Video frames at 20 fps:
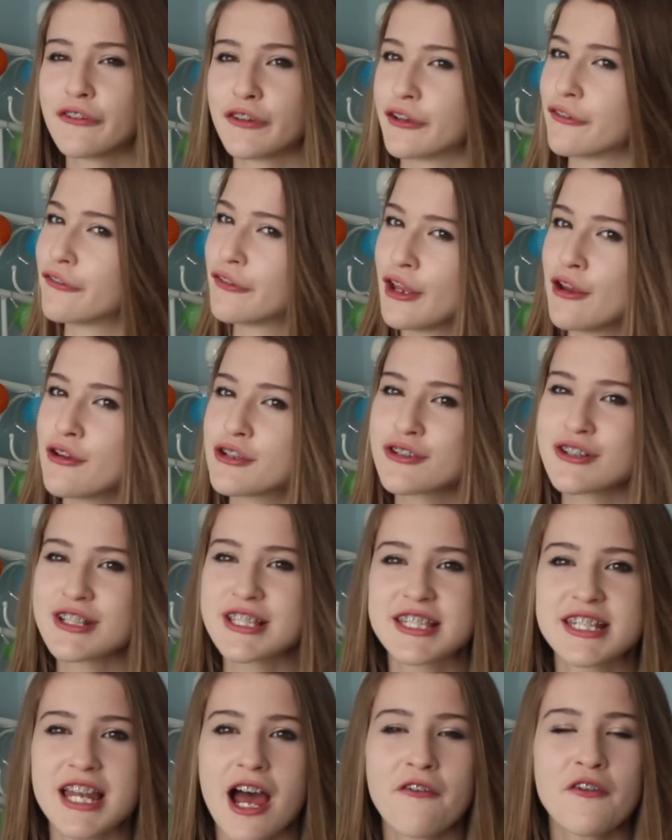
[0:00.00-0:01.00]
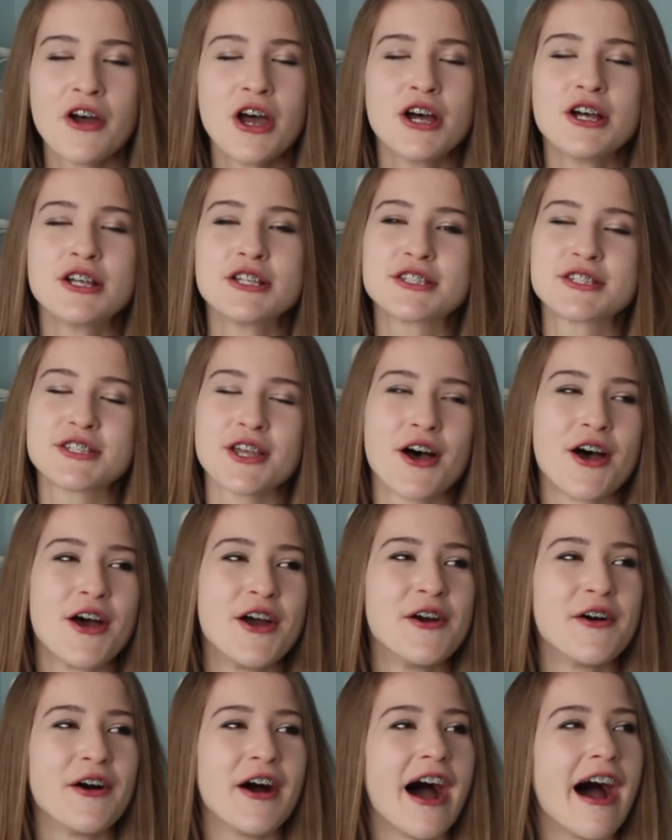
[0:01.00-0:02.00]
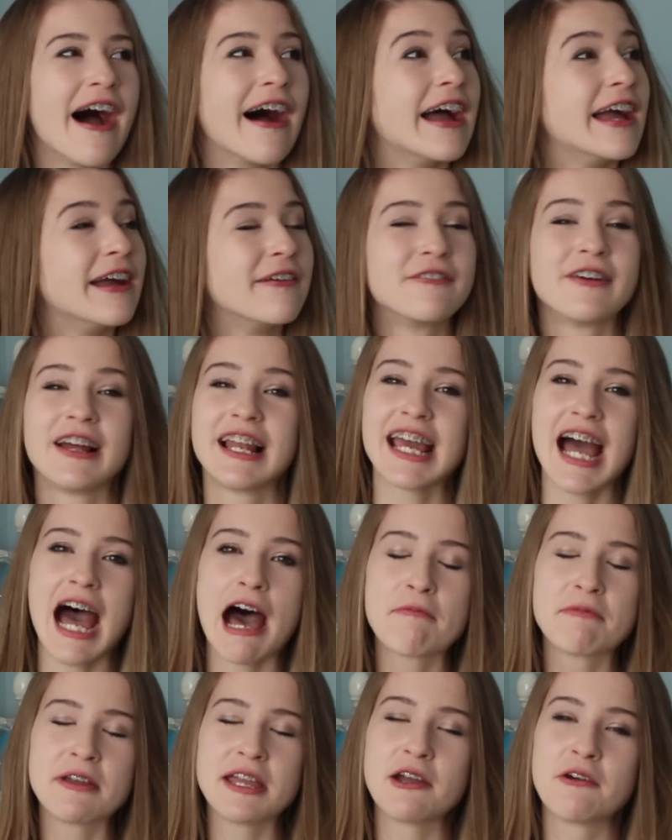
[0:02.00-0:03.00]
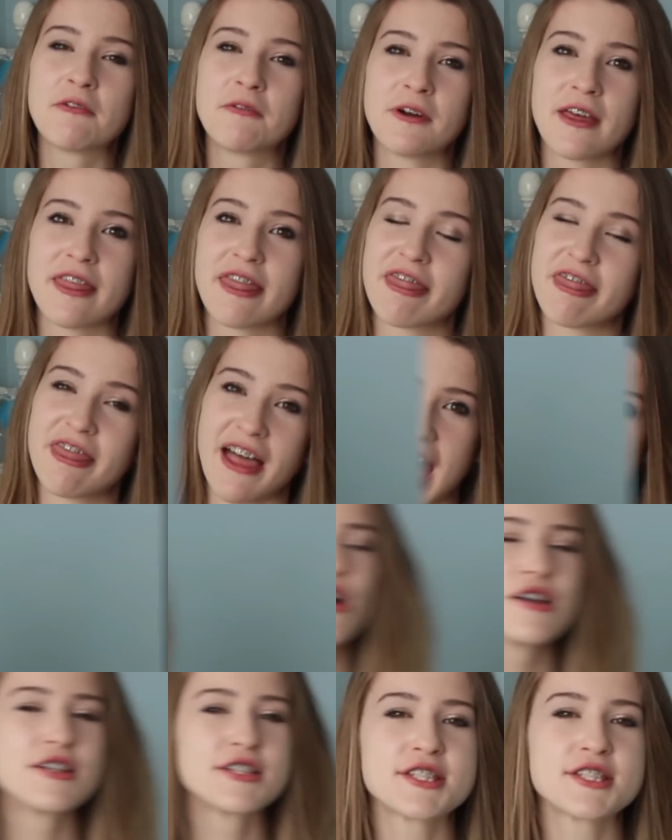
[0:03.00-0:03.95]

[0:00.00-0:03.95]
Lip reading: for the future and stuff, so I am really happy with that.